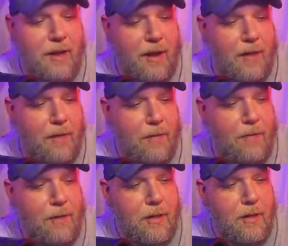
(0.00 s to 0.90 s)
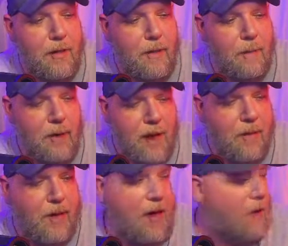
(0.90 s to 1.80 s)
Riho, but
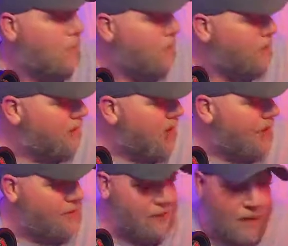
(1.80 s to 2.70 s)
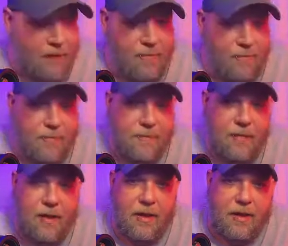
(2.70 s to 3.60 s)
now we got Orange Cassidy.
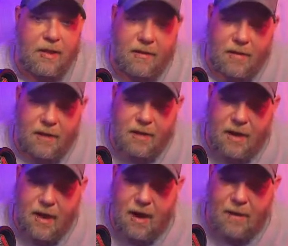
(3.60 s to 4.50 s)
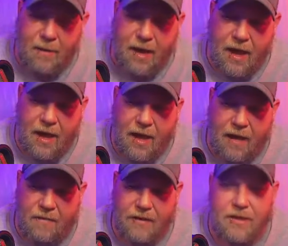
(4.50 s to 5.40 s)
Now we
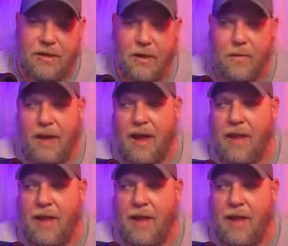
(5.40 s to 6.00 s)
have Darby